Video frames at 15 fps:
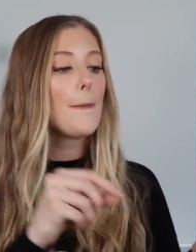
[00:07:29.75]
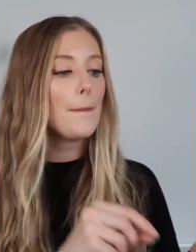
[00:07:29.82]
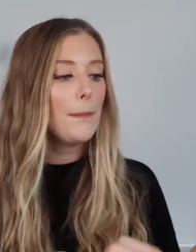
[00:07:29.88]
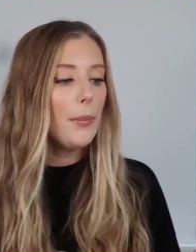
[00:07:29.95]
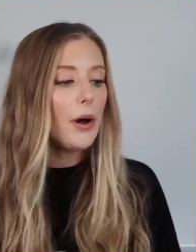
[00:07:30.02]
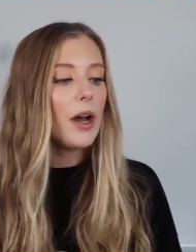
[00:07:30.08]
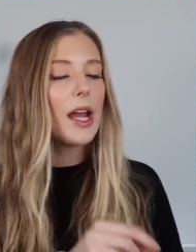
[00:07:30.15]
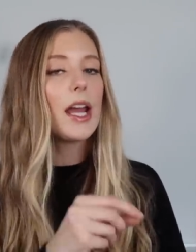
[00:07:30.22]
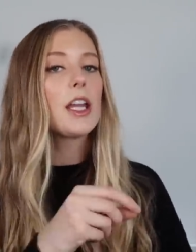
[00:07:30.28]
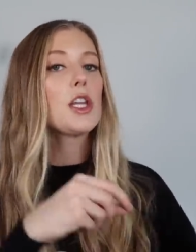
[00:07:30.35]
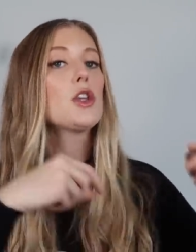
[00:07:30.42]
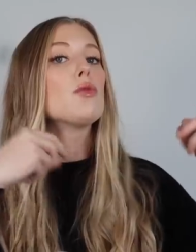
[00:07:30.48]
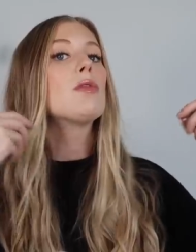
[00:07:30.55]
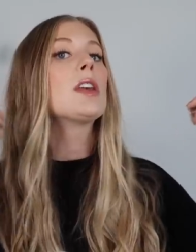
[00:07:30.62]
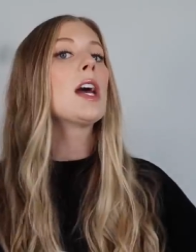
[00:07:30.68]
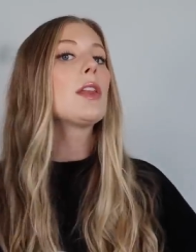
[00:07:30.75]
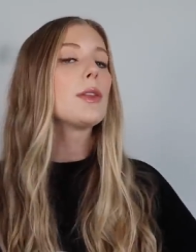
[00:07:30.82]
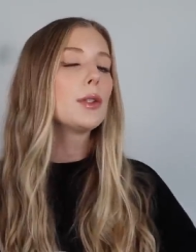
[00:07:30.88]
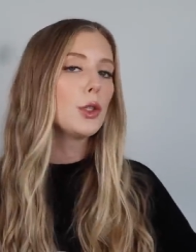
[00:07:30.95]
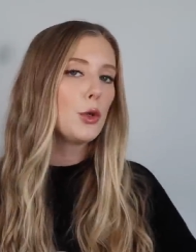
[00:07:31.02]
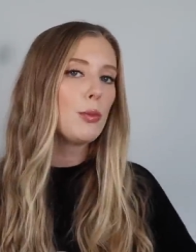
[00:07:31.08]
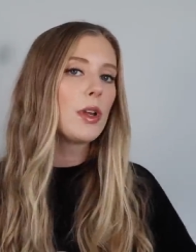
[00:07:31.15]
but you get the
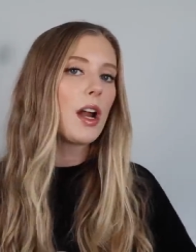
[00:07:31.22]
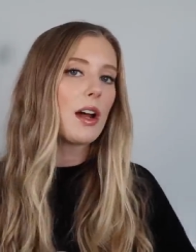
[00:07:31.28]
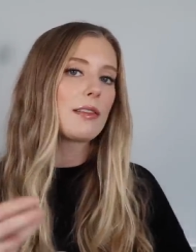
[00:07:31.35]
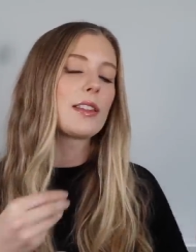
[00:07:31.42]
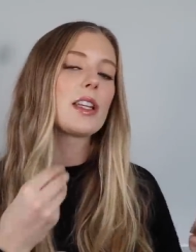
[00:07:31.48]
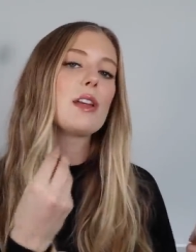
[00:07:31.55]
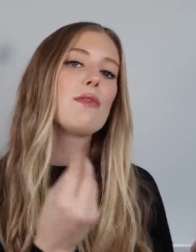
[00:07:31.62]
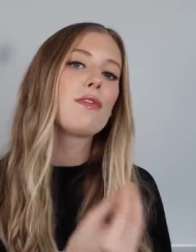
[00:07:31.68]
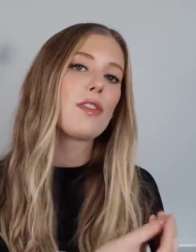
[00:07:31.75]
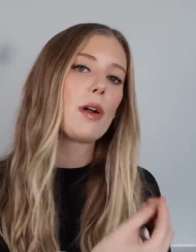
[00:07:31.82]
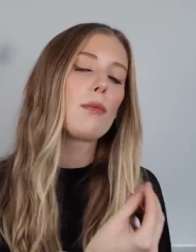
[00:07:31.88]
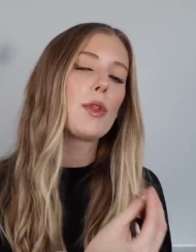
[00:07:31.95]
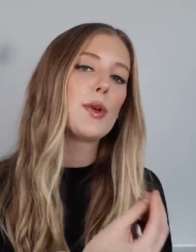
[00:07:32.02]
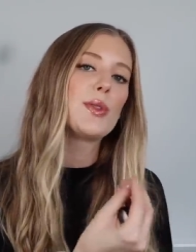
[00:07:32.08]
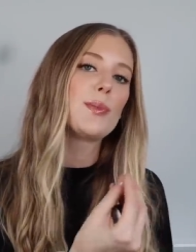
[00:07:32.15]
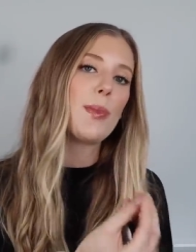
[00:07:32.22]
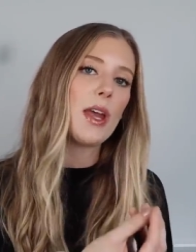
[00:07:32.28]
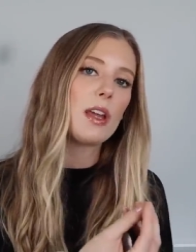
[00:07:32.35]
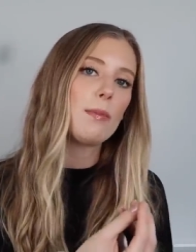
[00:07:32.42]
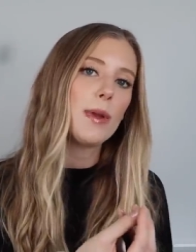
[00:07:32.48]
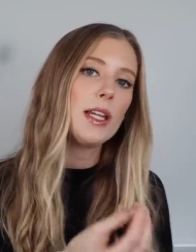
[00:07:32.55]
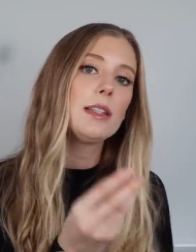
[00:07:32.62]
luminosity from those
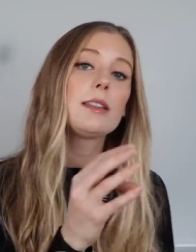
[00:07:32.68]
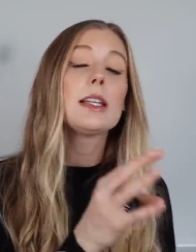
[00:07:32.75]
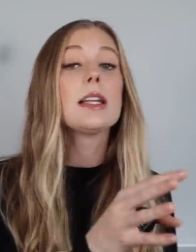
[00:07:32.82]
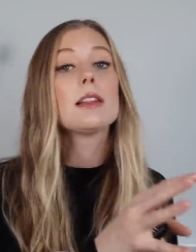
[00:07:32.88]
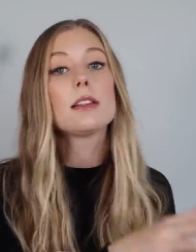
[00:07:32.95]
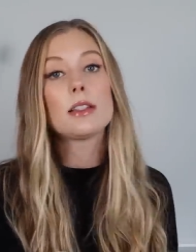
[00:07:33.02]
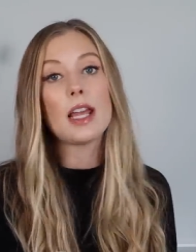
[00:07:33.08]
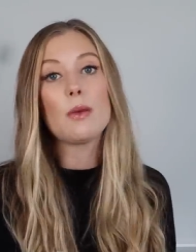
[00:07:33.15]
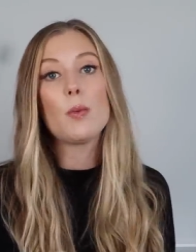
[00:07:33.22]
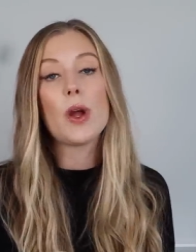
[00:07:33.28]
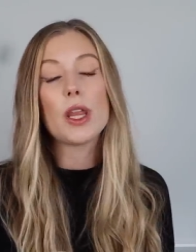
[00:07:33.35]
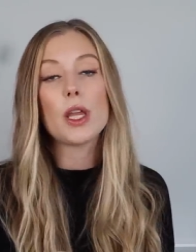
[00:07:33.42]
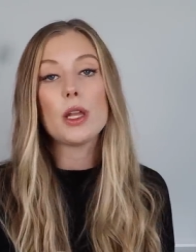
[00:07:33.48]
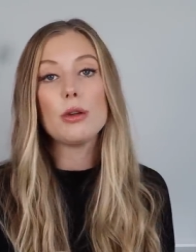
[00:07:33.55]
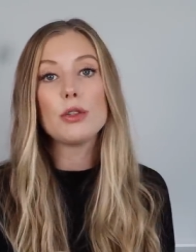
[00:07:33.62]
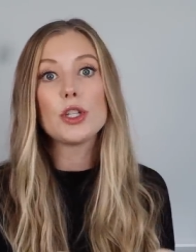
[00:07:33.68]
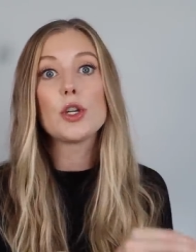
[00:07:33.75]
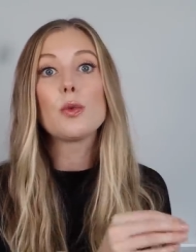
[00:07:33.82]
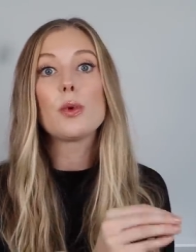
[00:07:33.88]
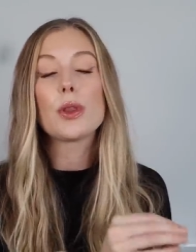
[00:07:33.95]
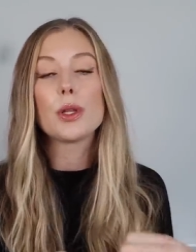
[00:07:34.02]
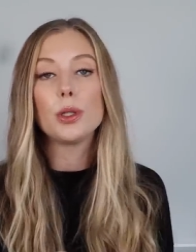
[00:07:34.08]
pigments in the same way that you
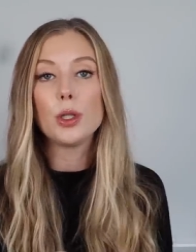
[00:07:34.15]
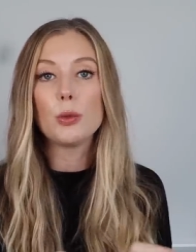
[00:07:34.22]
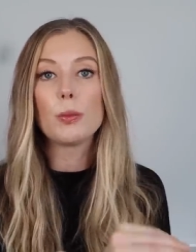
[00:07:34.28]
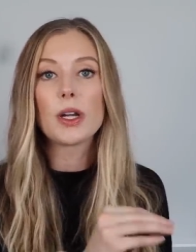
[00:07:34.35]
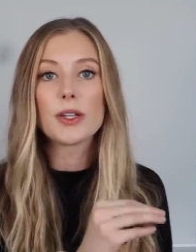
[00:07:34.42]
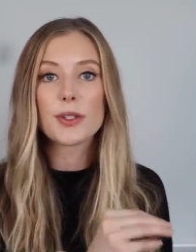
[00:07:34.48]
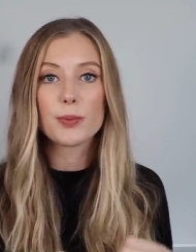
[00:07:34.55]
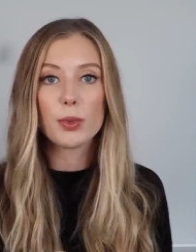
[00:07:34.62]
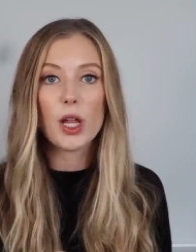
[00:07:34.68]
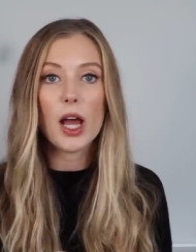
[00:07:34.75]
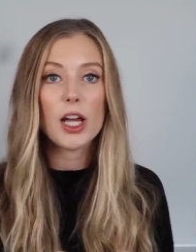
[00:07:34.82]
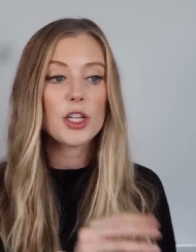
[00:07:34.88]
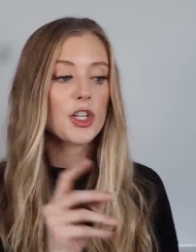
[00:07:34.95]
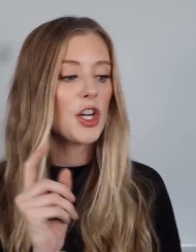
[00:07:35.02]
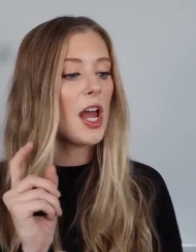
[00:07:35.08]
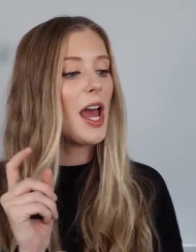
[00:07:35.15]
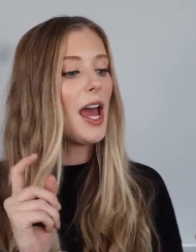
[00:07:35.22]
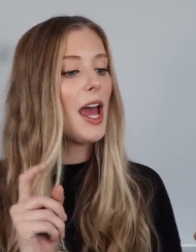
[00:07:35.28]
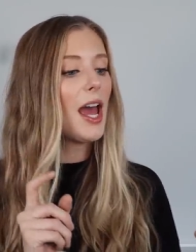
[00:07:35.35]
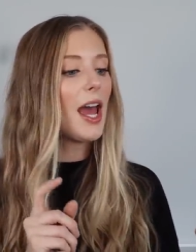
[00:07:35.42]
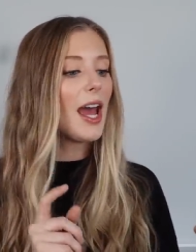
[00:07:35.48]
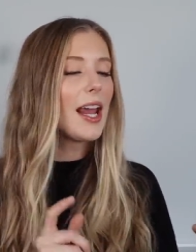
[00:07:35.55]
do with the luminous blush.
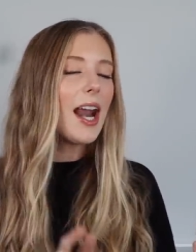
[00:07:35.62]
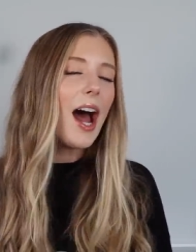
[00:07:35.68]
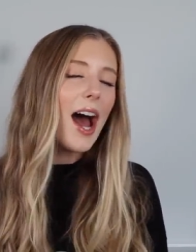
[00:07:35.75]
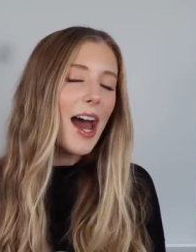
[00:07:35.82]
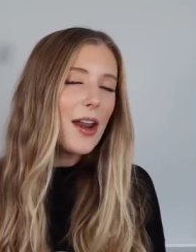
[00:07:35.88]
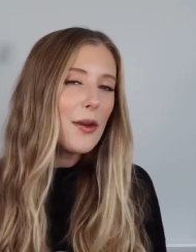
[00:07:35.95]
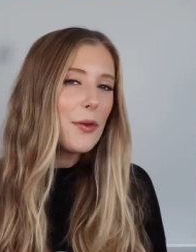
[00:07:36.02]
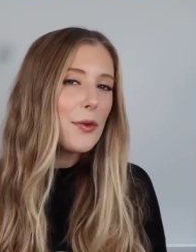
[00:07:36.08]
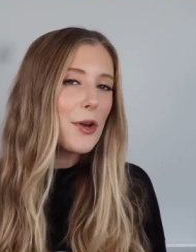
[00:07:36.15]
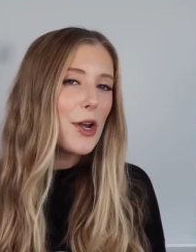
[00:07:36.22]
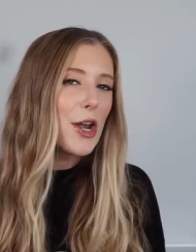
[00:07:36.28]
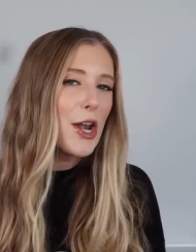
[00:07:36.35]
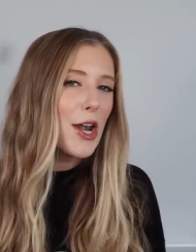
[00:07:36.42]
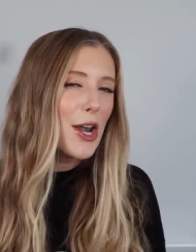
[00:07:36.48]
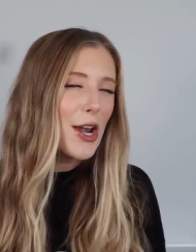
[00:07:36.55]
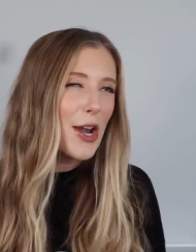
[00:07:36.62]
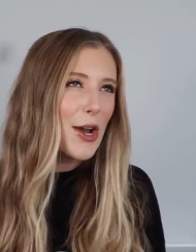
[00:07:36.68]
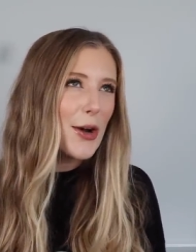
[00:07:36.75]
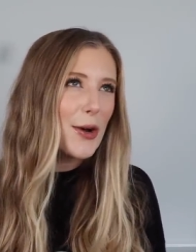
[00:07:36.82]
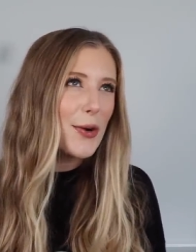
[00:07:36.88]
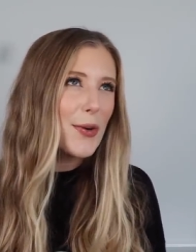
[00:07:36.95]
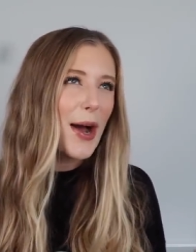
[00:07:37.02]
And I don't
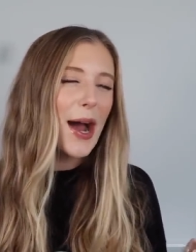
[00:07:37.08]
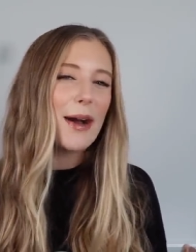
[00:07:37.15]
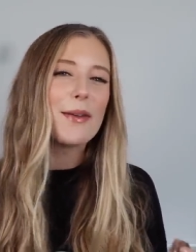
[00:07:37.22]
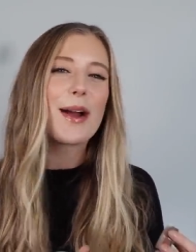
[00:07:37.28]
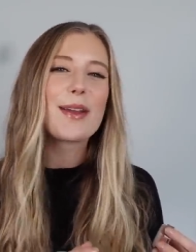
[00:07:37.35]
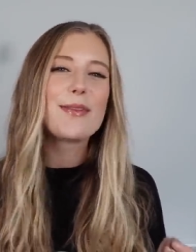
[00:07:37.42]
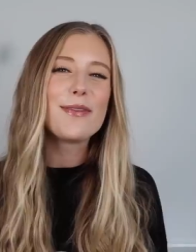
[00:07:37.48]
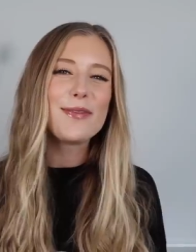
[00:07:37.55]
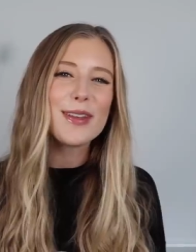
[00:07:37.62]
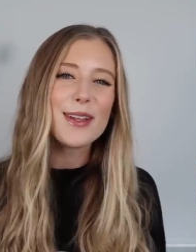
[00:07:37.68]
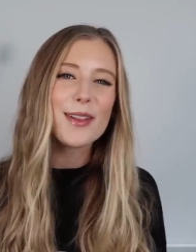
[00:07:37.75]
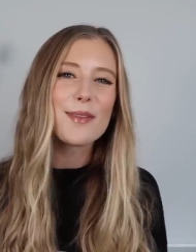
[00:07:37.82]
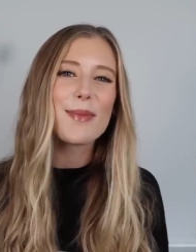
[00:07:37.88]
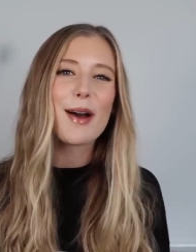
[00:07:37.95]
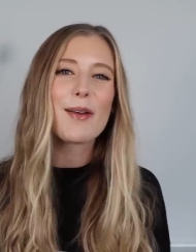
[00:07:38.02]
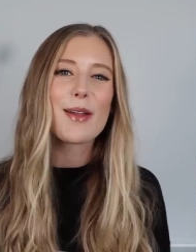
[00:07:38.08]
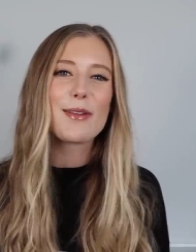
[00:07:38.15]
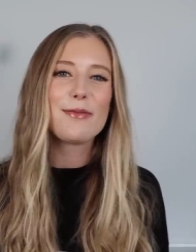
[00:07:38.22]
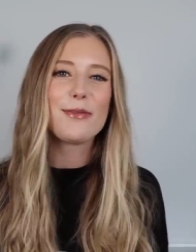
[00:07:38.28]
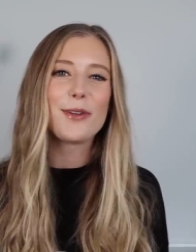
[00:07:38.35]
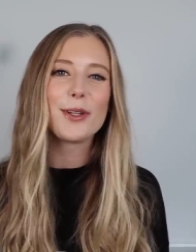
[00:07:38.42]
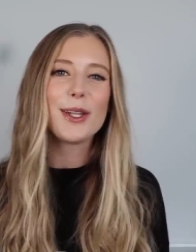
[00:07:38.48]
know how I feel about
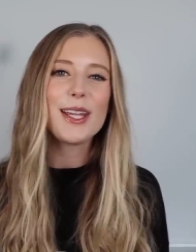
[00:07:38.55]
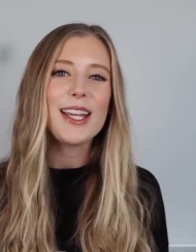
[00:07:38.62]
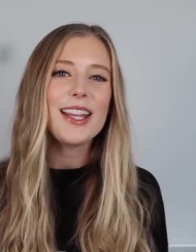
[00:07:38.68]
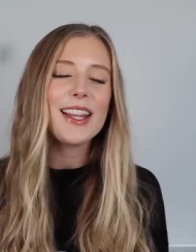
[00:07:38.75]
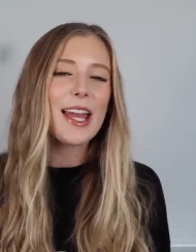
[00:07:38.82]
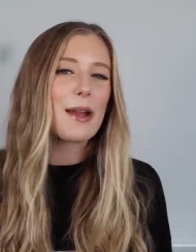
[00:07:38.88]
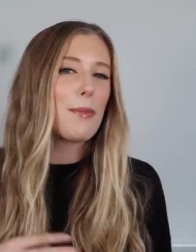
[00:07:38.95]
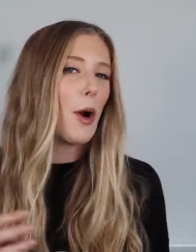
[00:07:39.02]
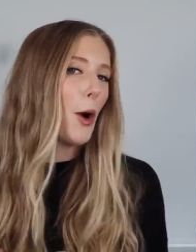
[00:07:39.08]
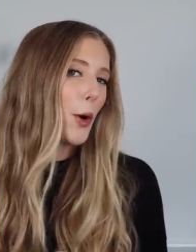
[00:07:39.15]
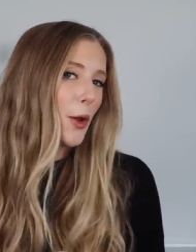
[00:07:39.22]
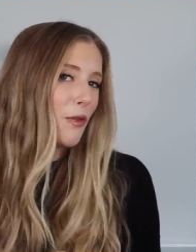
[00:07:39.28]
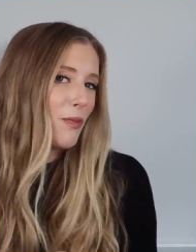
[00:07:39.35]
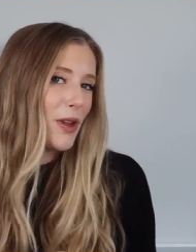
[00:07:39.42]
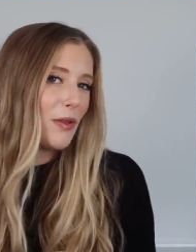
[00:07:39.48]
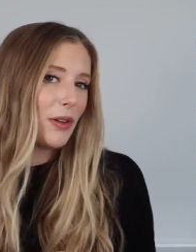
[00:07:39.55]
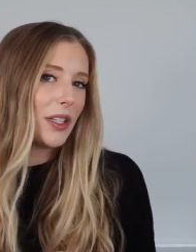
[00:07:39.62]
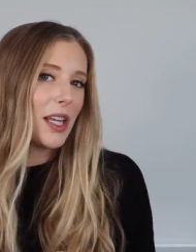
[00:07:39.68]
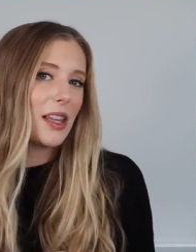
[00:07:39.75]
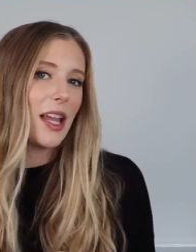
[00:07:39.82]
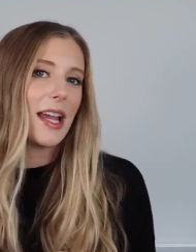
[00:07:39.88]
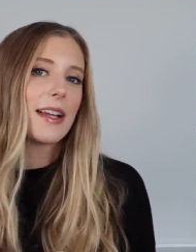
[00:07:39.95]
it fully. Like part of me
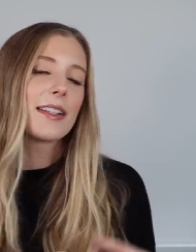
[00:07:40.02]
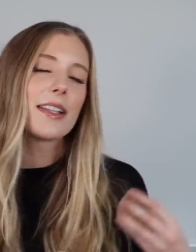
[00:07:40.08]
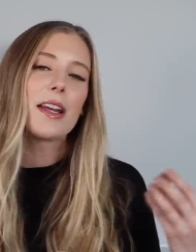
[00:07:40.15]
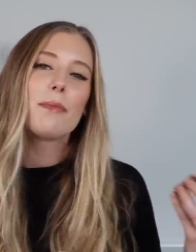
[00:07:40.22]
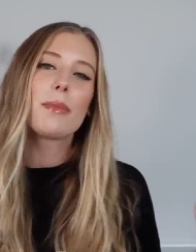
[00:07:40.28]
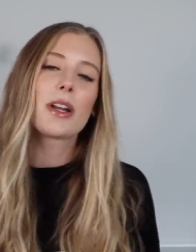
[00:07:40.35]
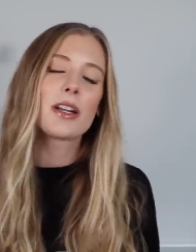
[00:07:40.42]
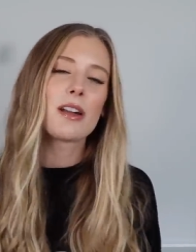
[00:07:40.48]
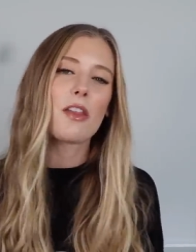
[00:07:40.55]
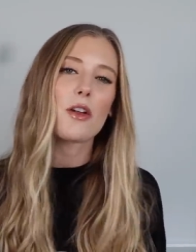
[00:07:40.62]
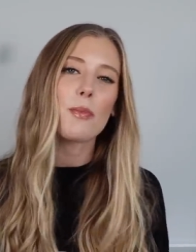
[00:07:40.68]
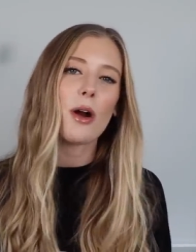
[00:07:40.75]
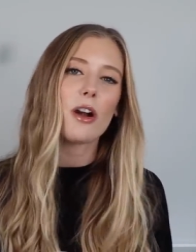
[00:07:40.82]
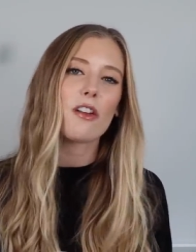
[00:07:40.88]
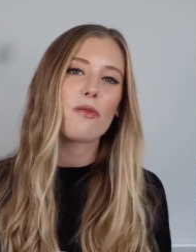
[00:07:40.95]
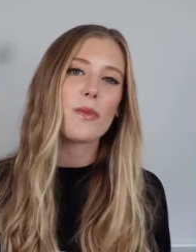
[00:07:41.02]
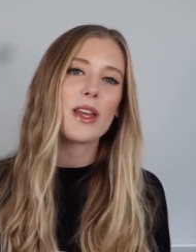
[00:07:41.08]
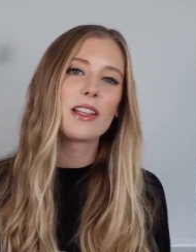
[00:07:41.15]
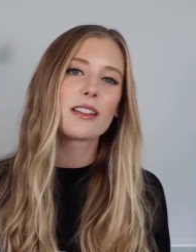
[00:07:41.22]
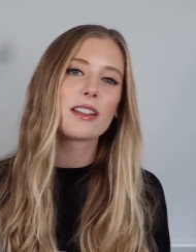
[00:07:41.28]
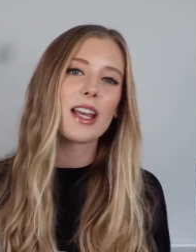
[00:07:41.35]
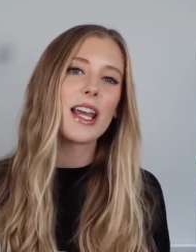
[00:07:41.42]
really likes it, but another part of
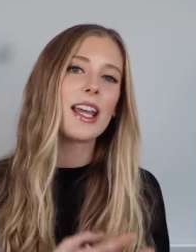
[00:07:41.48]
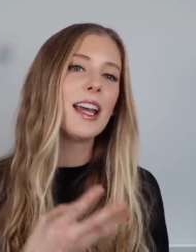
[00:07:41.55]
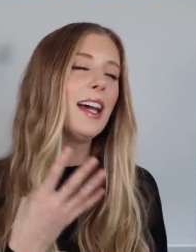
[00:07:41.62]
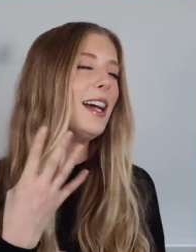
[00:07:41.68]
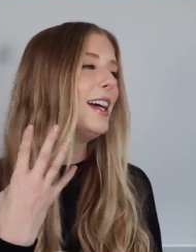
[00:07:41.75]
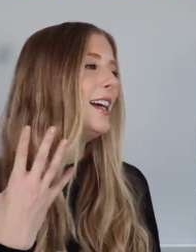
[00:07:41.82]
me is like,